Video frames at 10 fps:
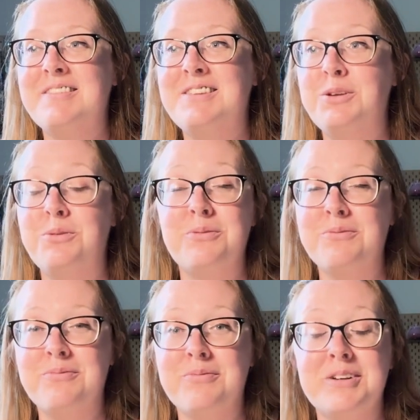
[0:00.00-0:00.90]
to
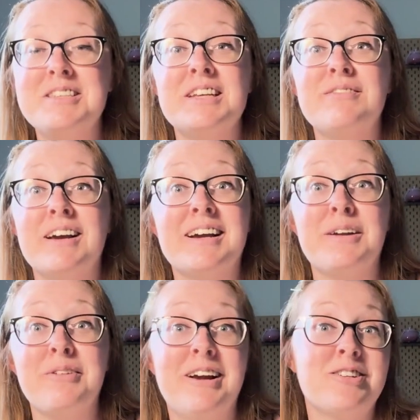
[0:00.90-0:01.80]
receive that kind
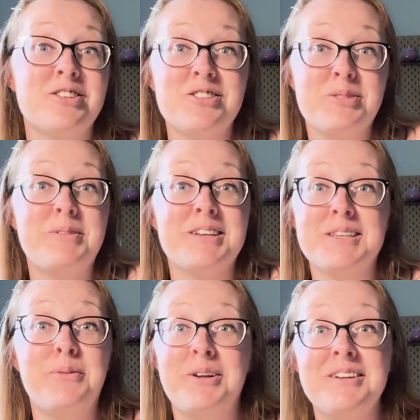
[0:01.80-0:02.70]
of reaction, just because
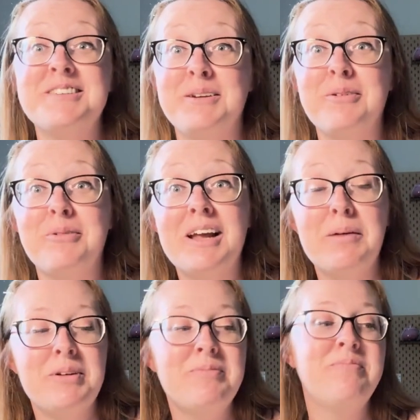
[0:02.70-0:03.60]
I wanted to see what would
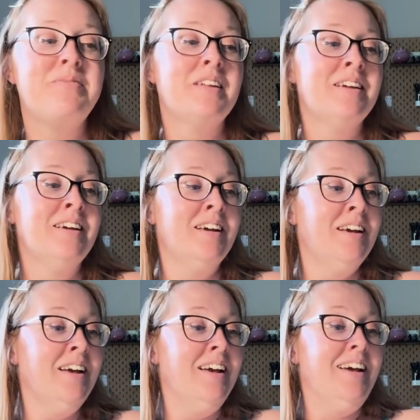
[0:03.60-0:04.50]
happen.
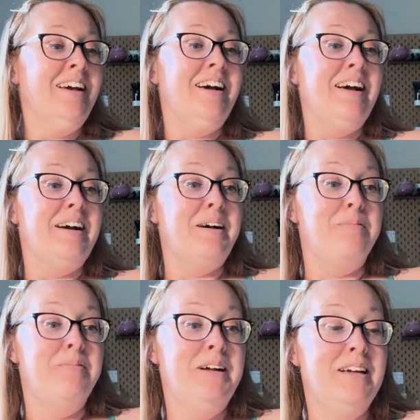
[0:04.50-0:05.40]
And